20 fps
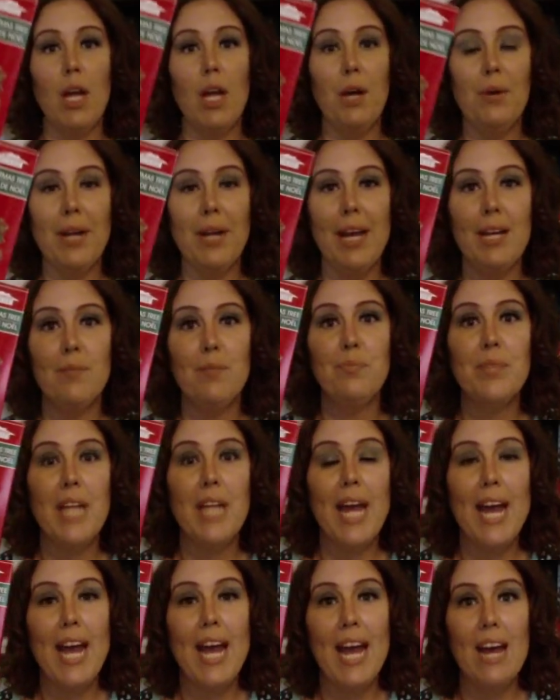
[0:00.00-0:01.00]
Okay,
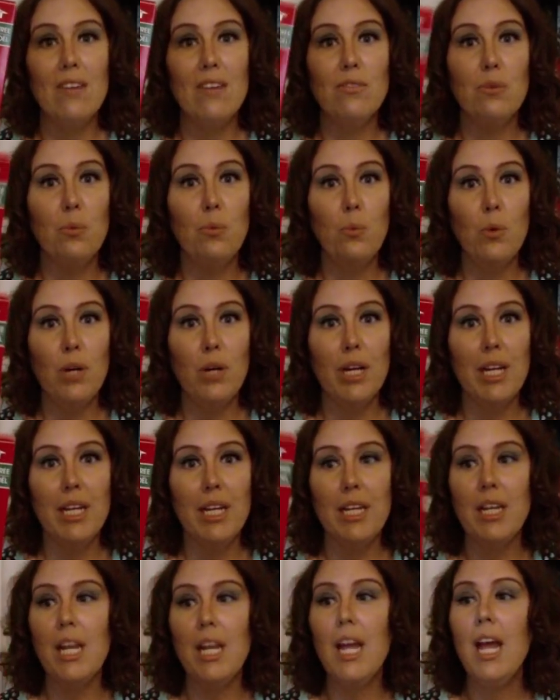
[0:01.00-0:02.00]
I have
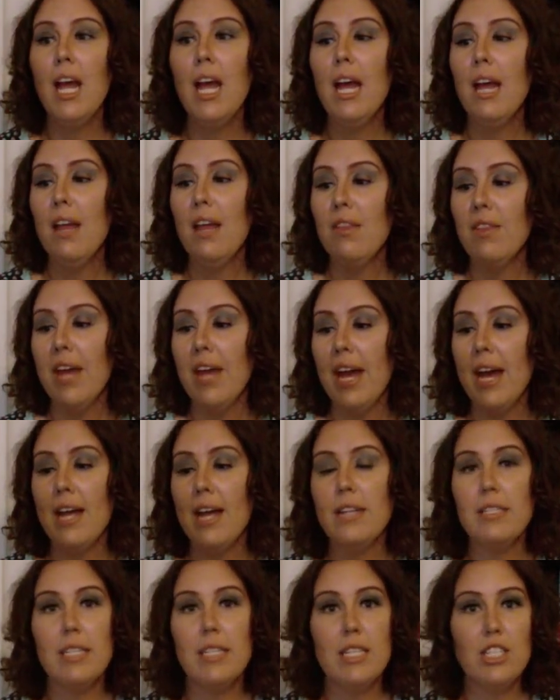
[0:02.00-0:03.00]
one
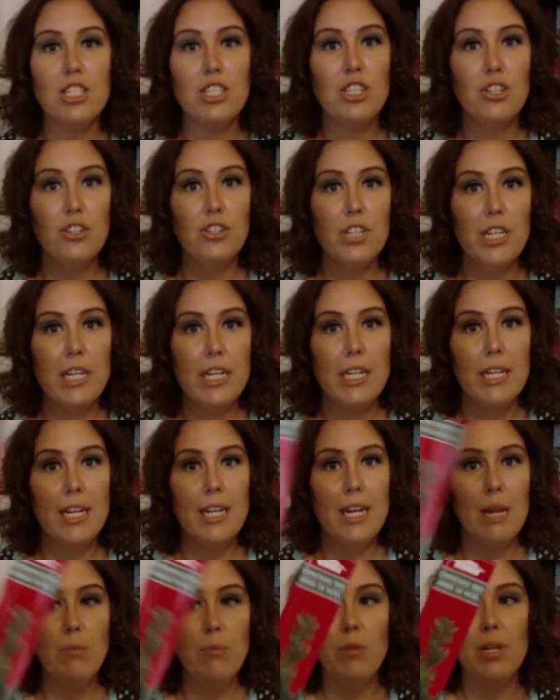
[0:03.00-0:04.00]
that is green,
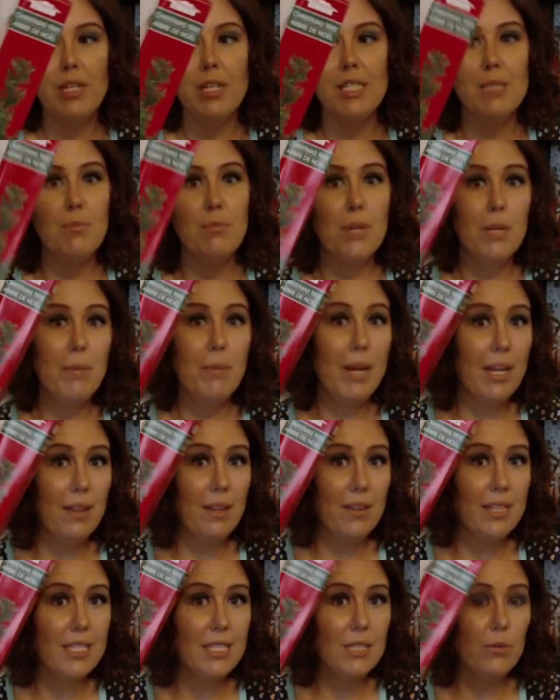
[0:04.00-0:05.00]
and I'm gonna spray
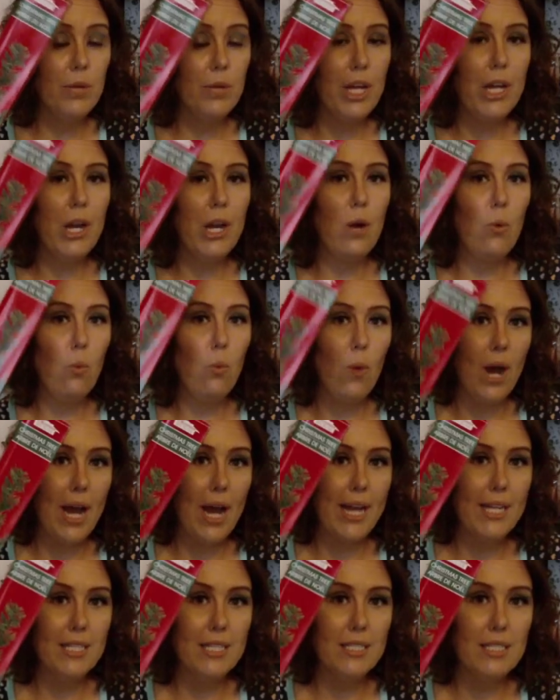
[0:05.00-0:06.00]
paint this one
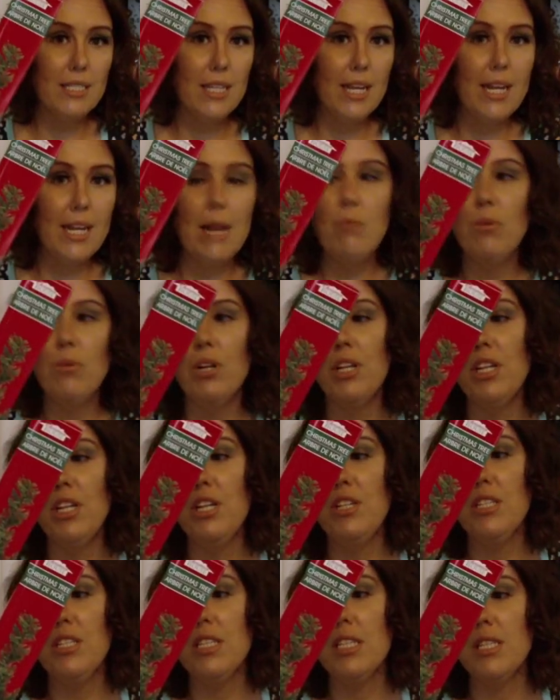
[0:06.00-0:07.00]
white. And I'm going to
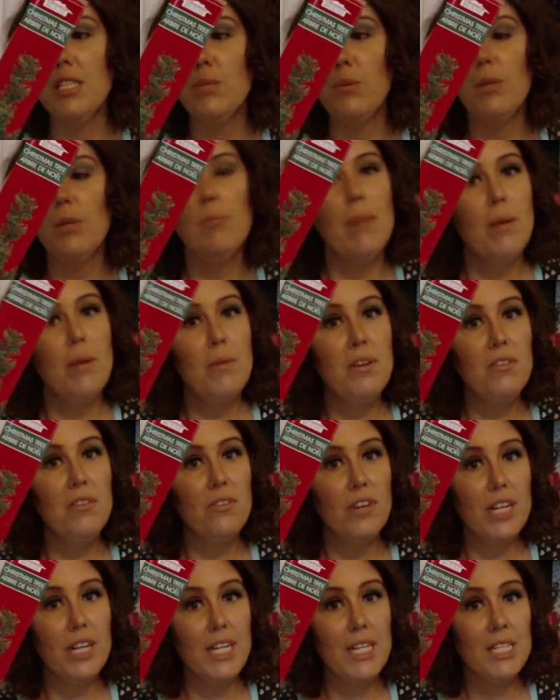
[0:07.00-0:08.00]
use this one maybe
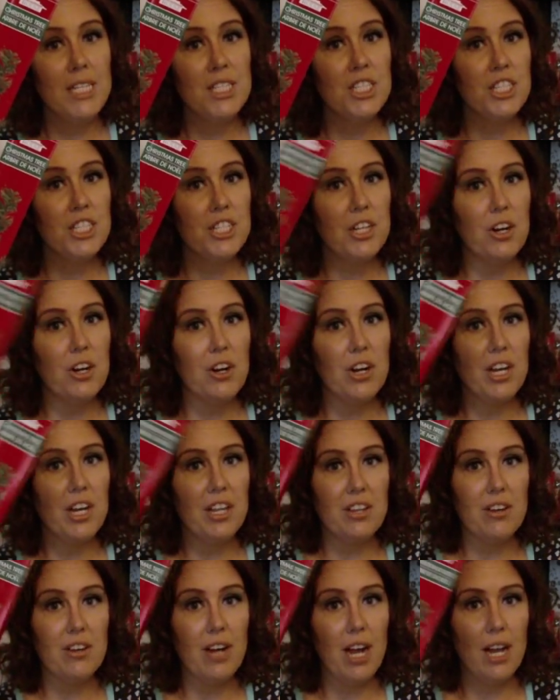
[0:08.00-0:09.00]
for Easter or
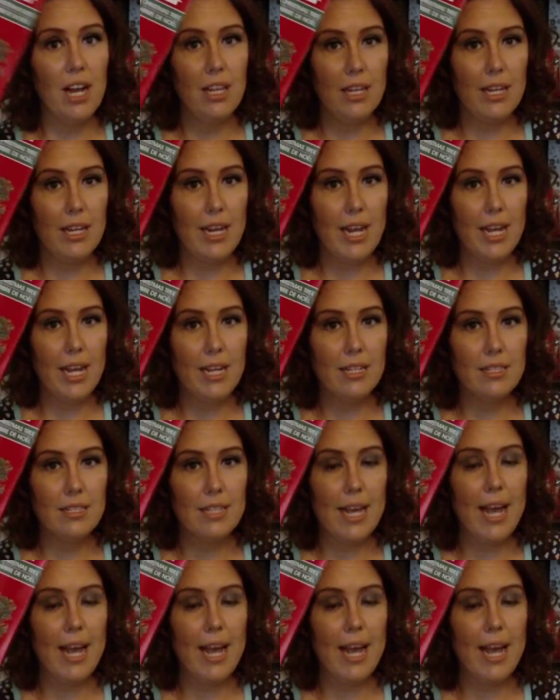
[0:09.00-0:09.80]
other holidays.